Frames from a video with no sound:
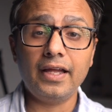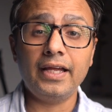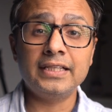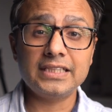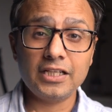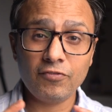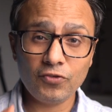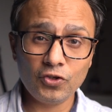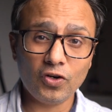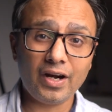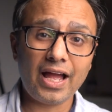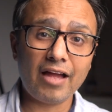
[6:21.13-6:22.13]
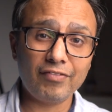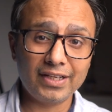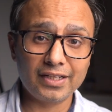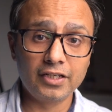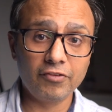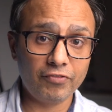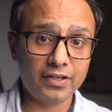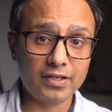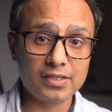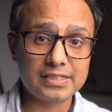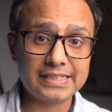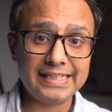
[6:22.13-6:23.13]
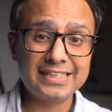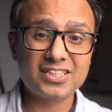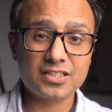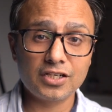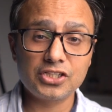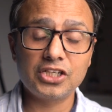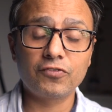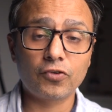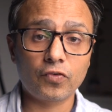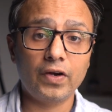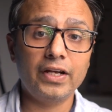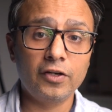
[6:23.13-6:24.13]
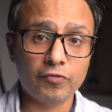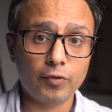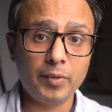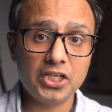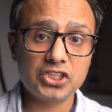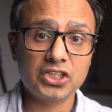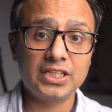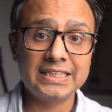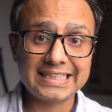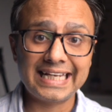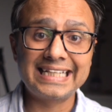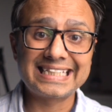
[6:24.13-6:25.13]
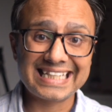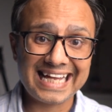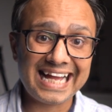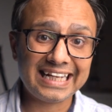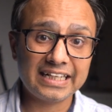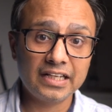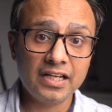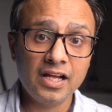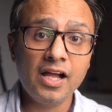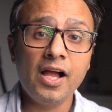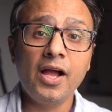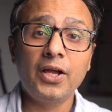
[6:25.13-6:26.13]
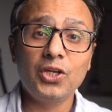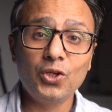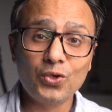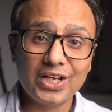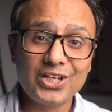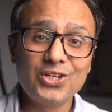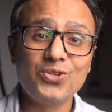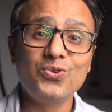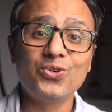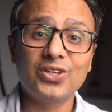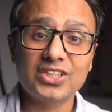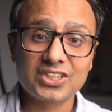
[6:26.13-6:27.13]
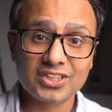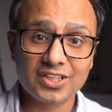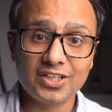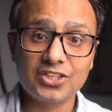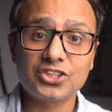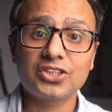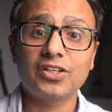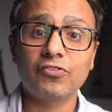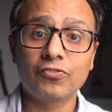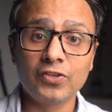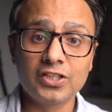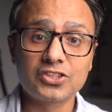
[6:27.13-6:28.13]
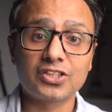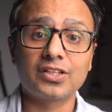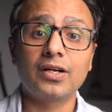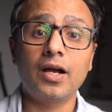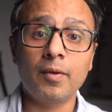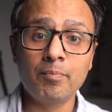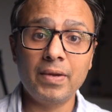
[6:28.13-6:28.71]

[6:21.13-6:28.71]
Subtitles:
is if you are having a difficulty in searching for right information inside Slack, you can do search filter a